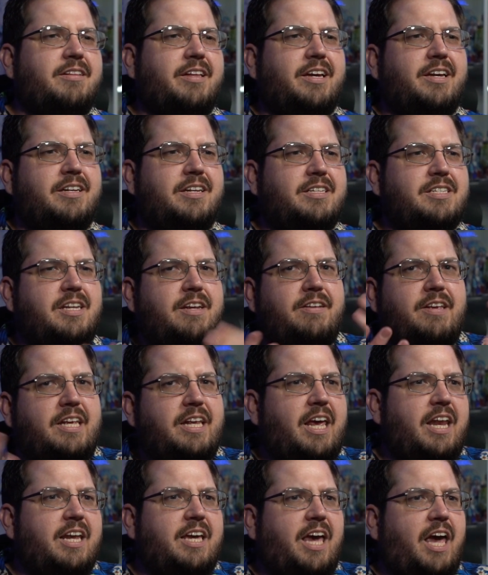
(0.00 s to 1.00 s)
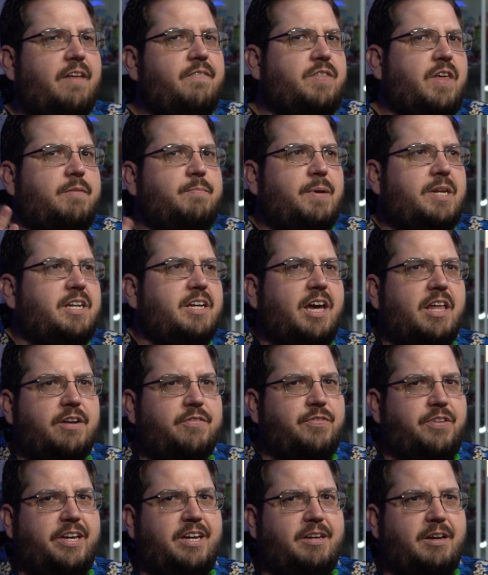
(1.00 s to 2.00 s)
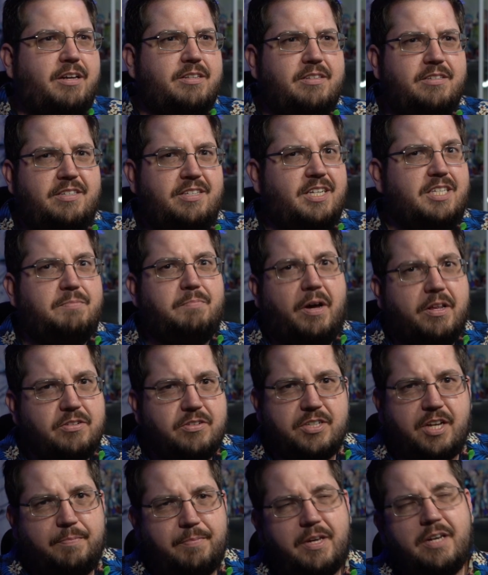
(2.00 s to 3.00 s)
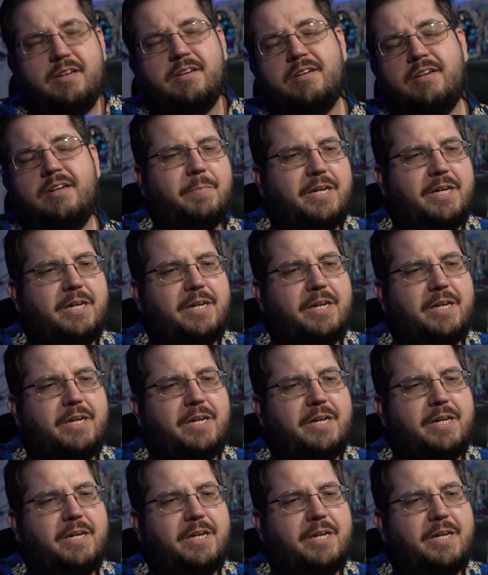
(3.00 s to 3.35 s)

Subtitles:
Like, it doesn't even indicate if they've been together for, like, 6 months or something.